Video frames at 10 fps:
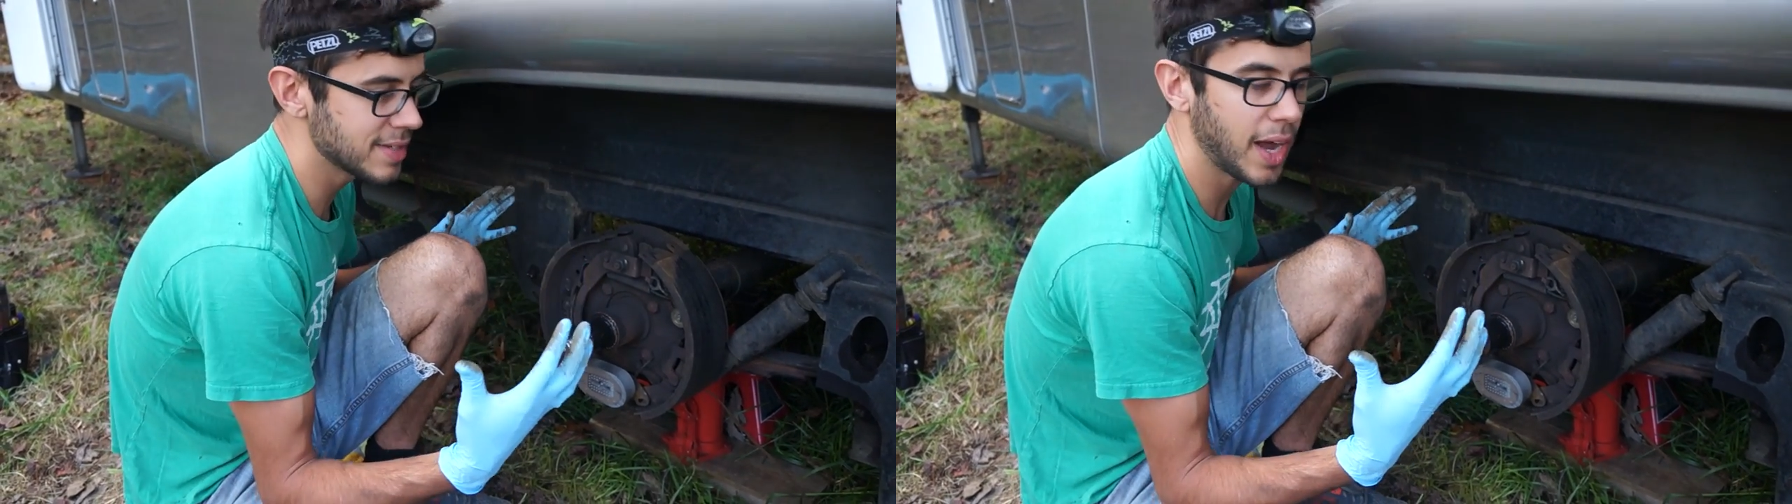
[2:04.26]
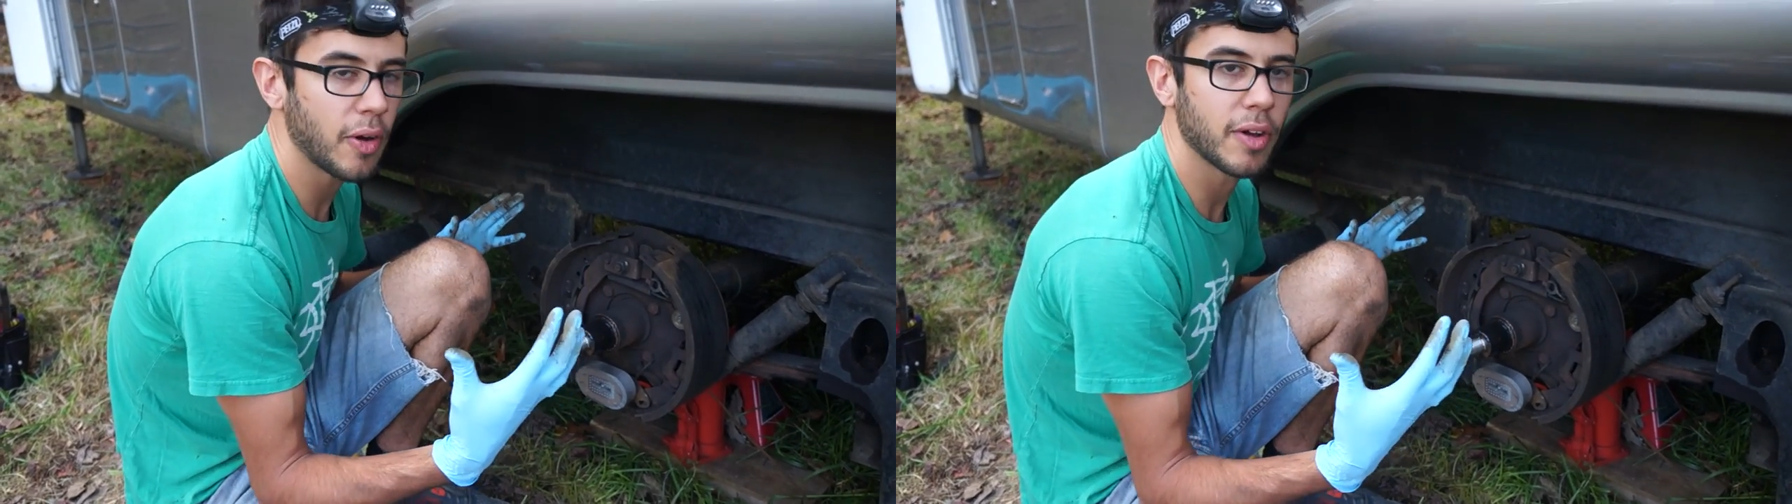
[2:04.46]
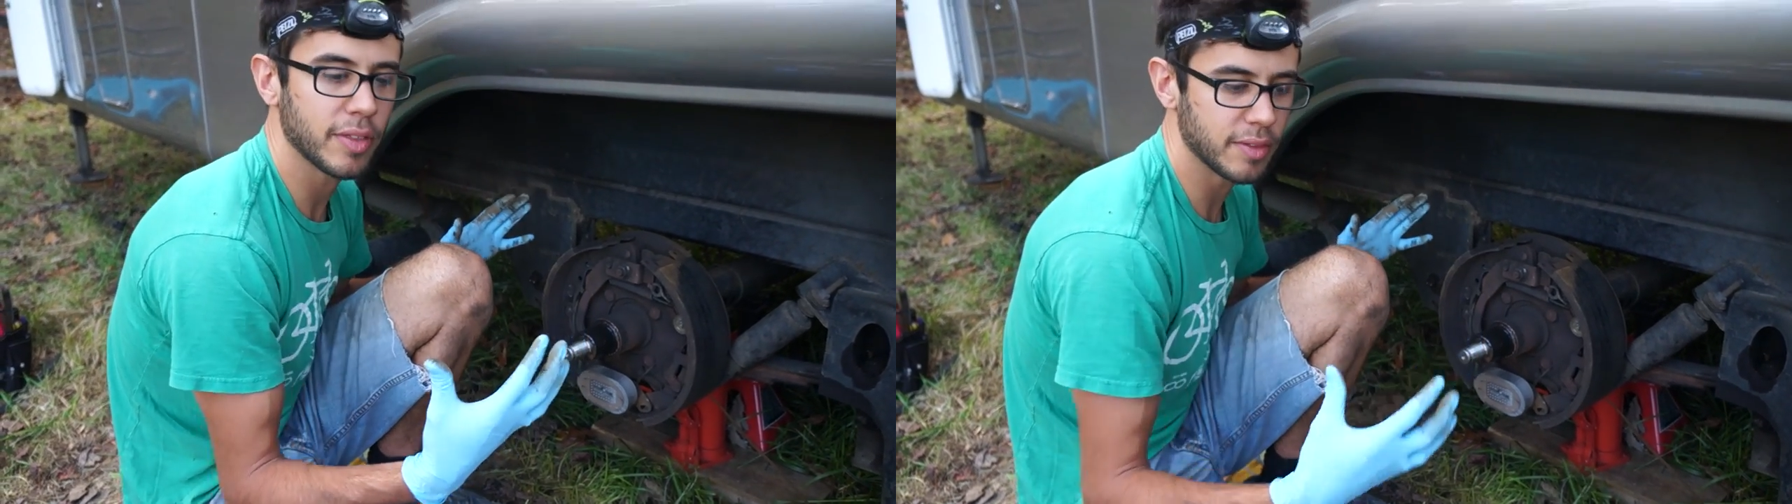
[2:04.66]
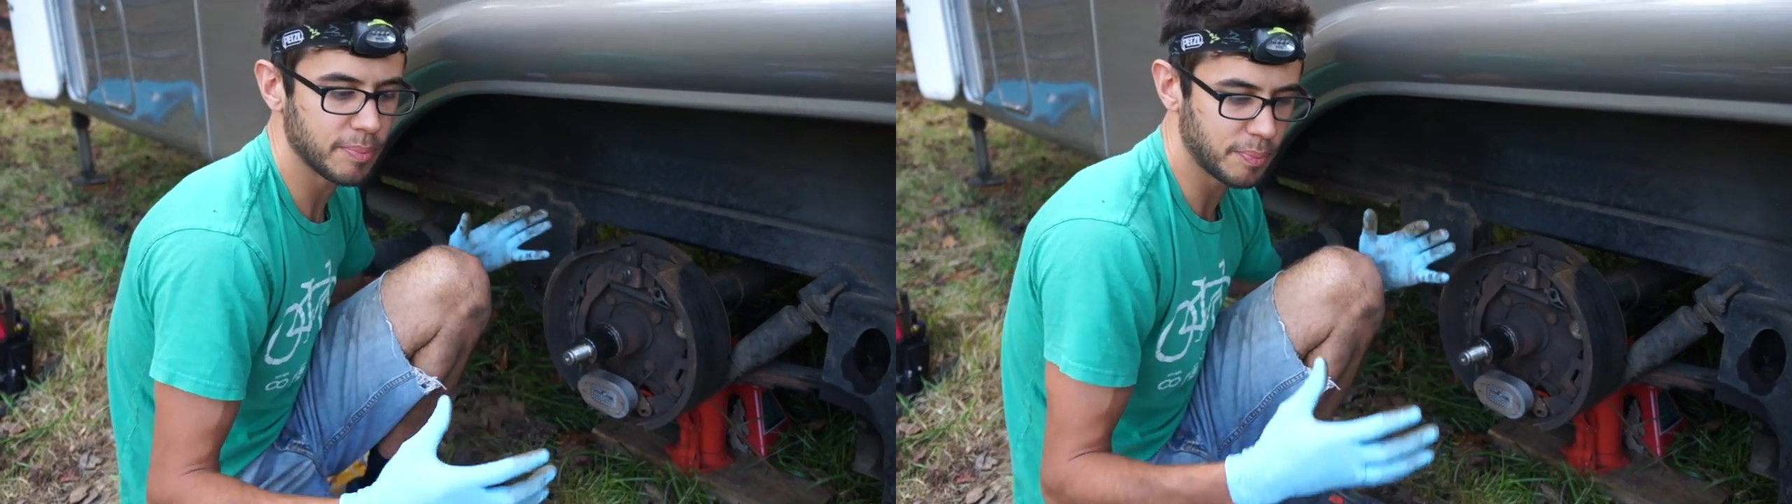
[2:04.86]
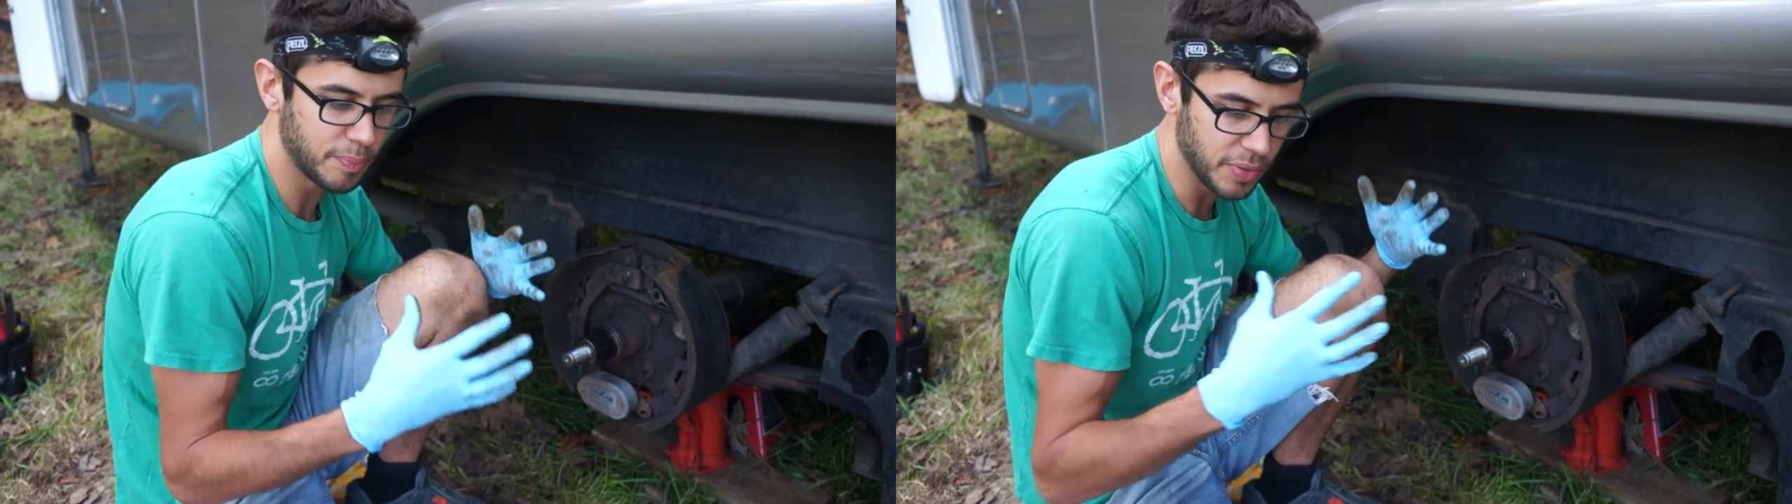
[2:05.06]
out on
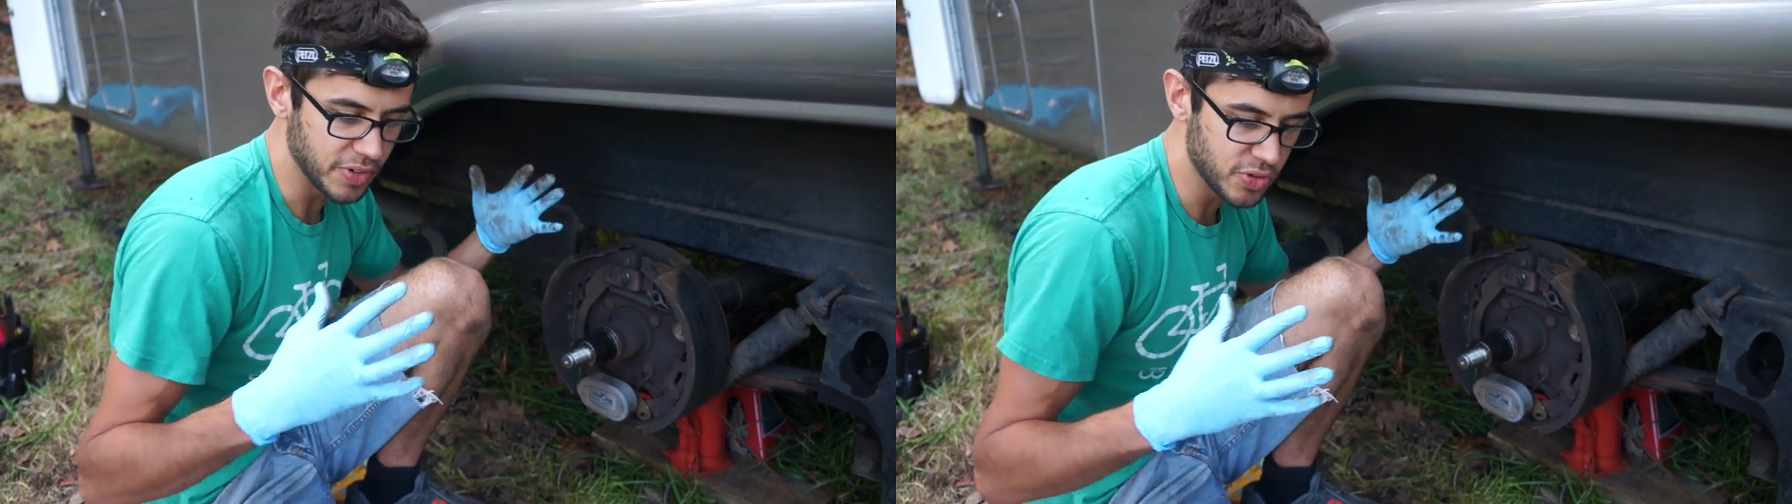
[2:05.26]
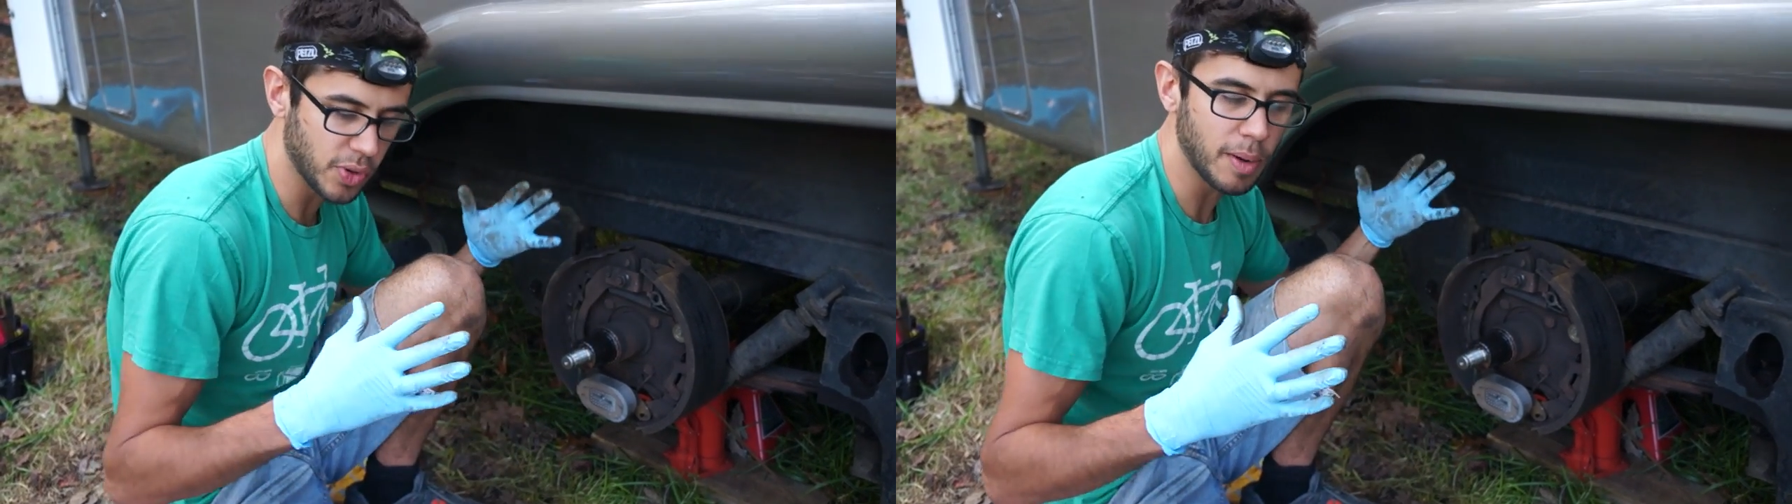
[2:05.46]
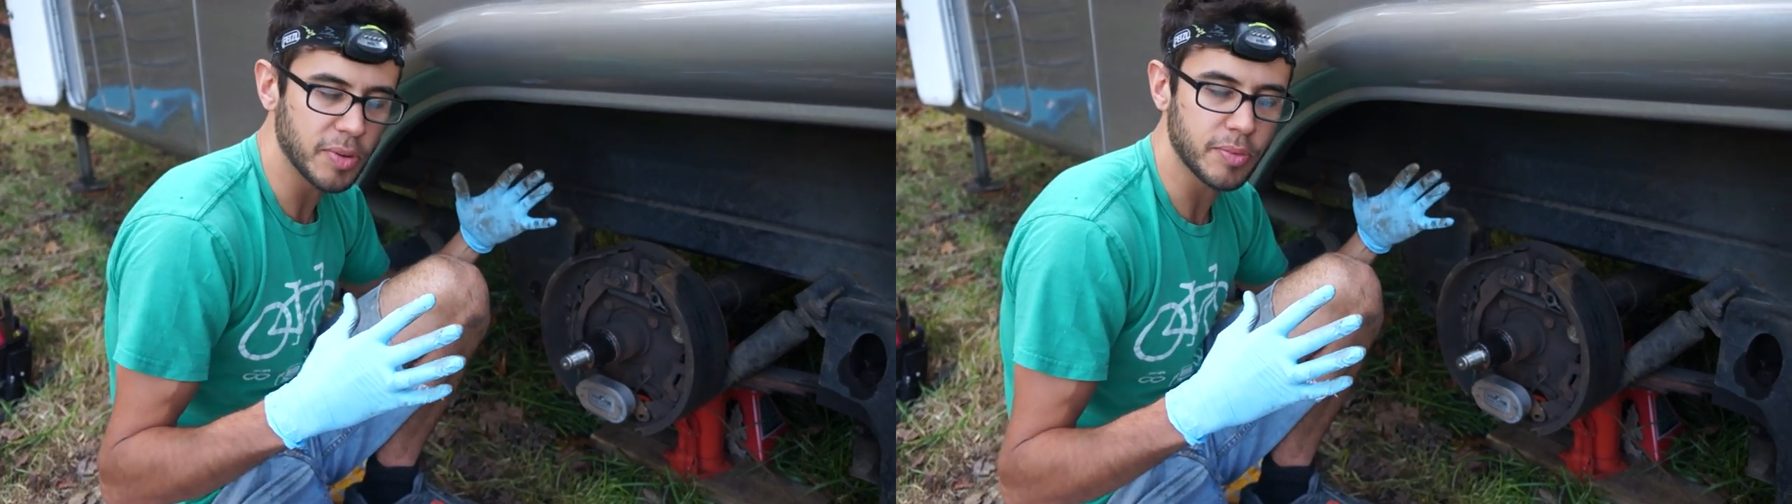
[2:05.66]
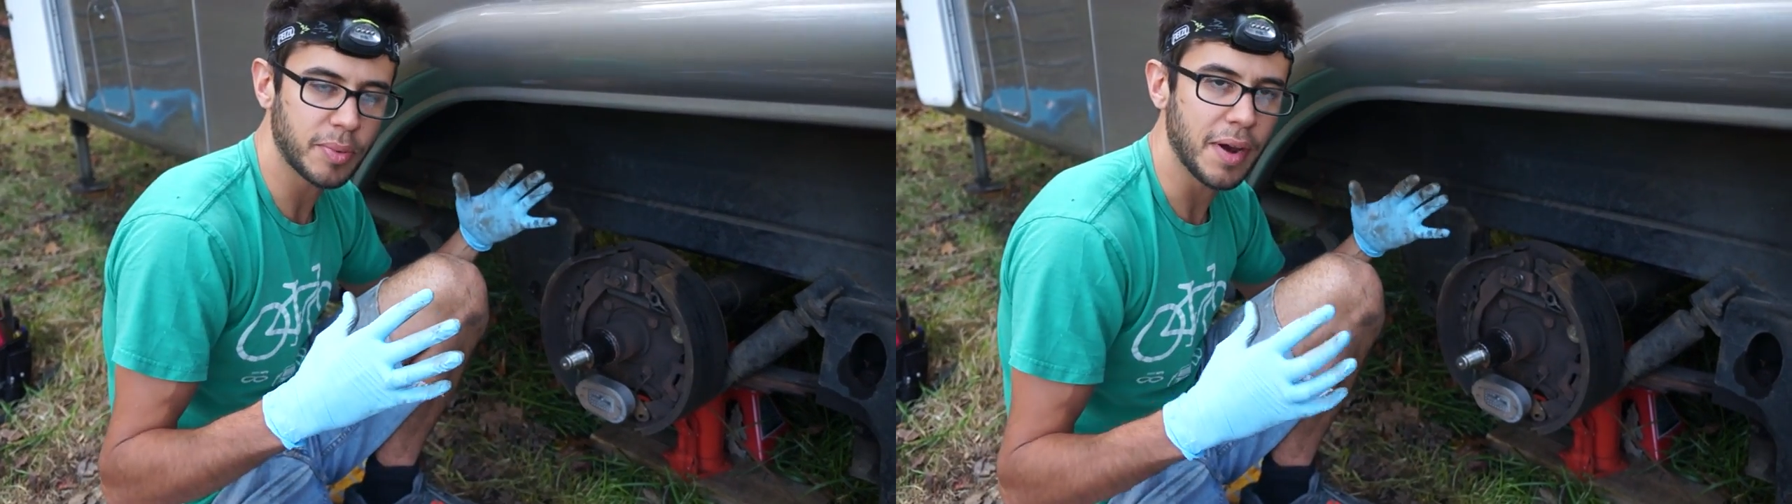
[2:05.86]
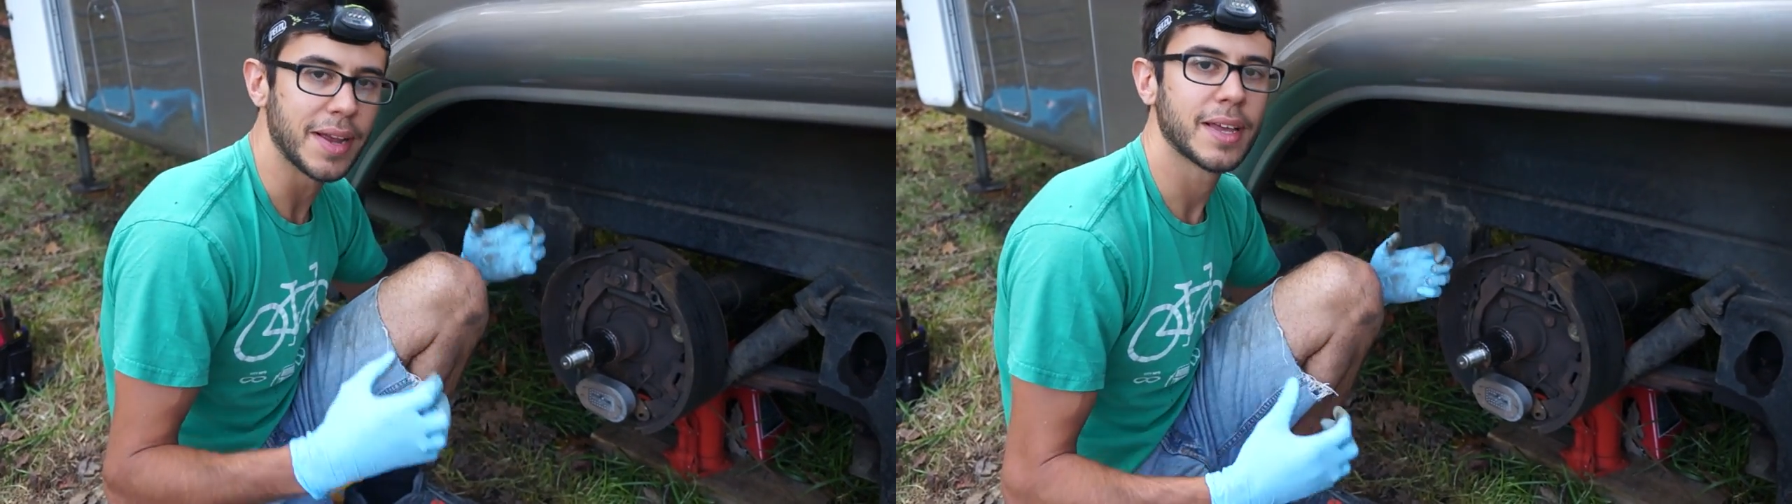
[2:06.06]
the drum of the
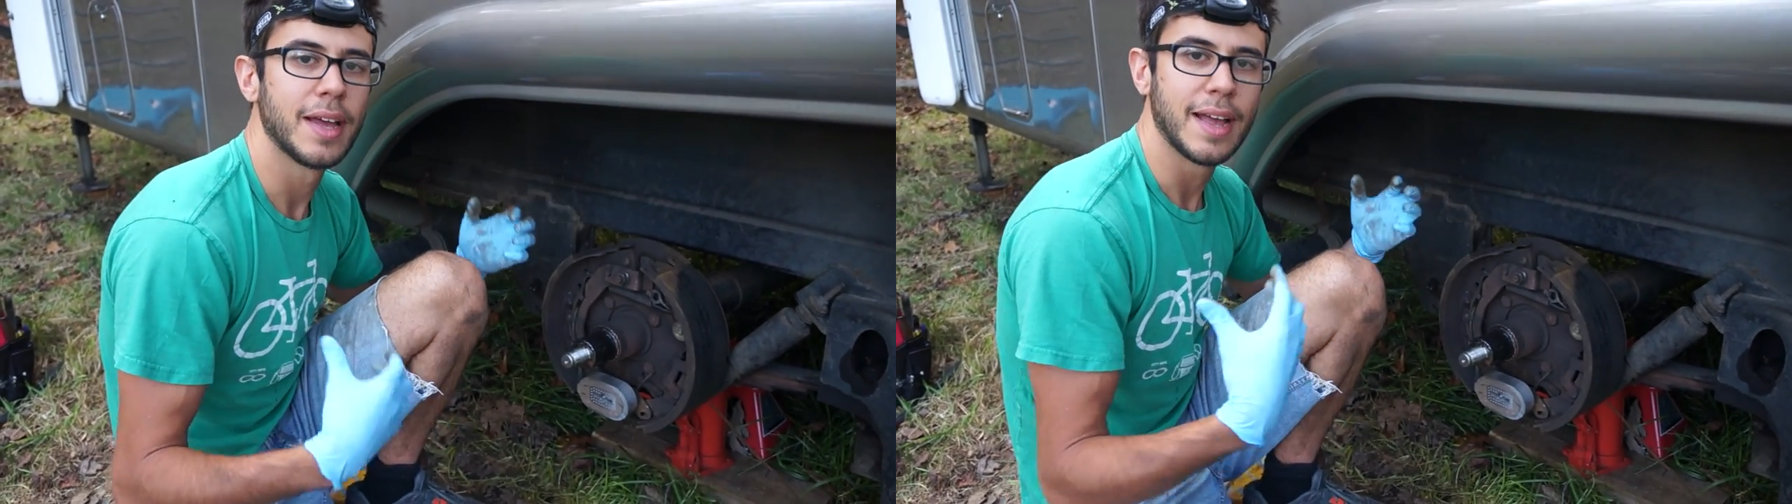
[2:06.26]
brake